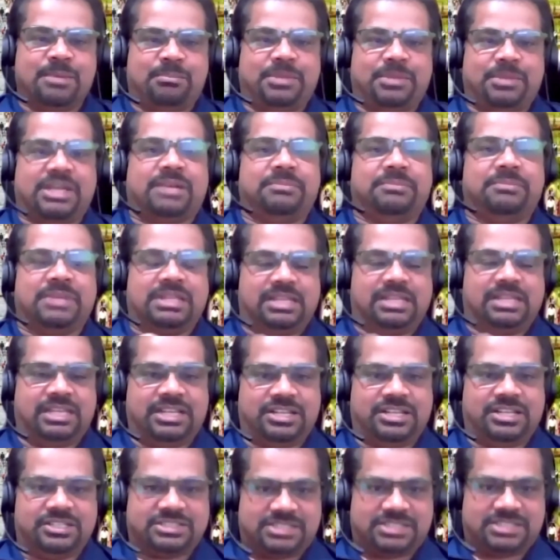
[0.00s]
Becoming
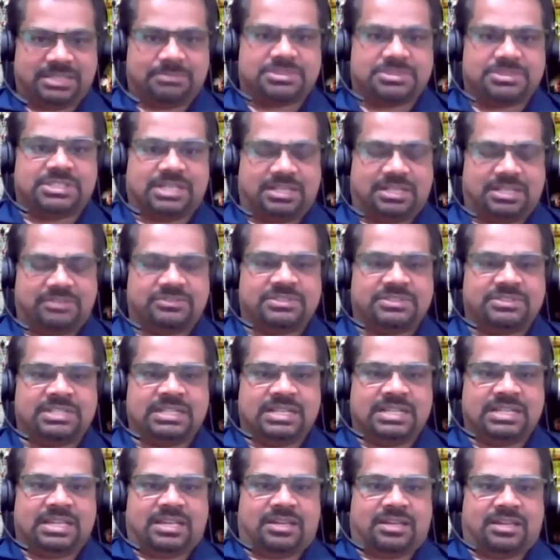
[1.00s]
leaders themselves
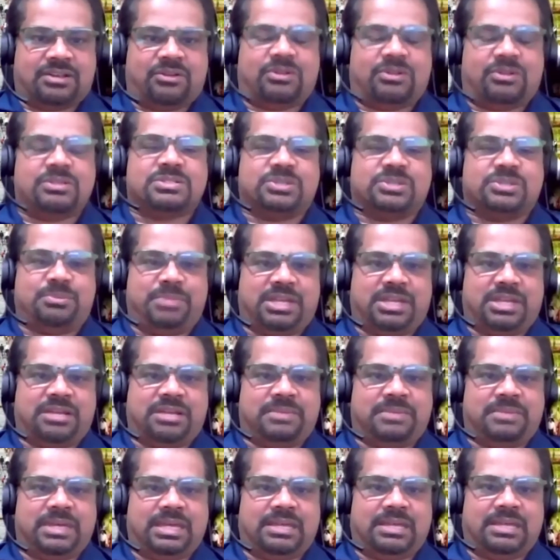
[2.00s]
and also
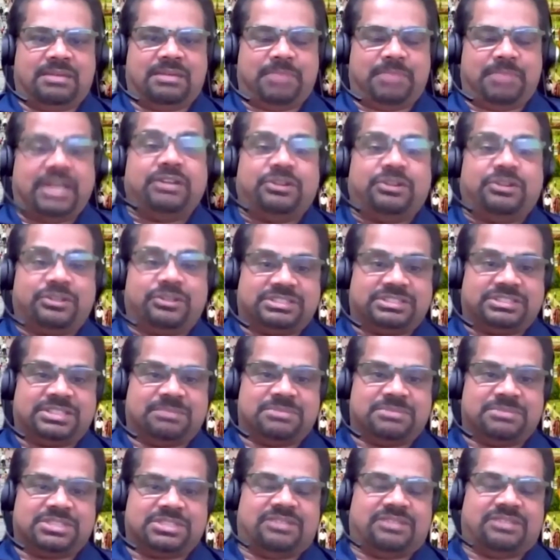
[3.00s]
becoming mentors
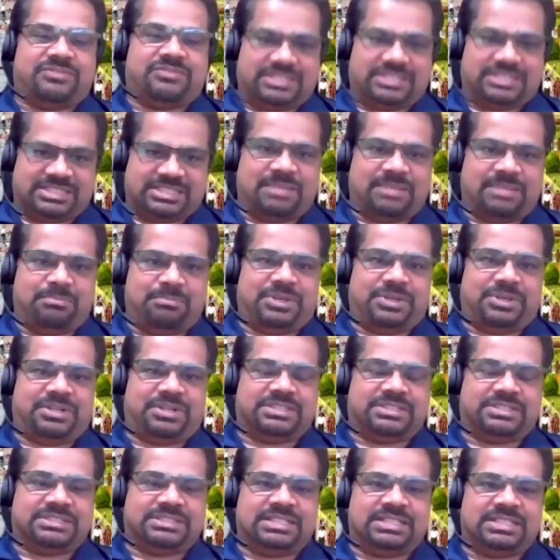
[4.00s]
themselves at STEM
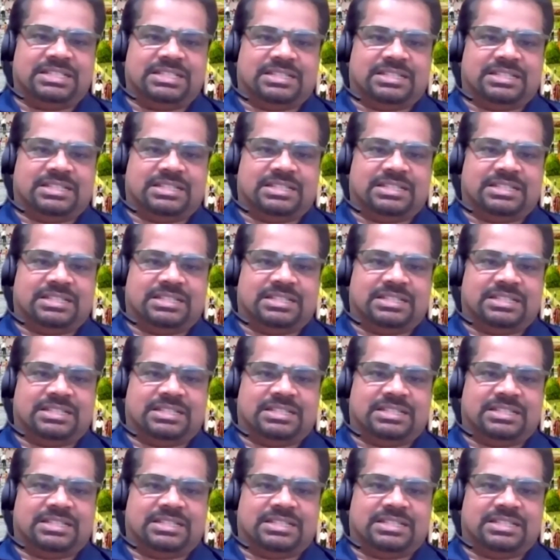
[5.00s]
peers.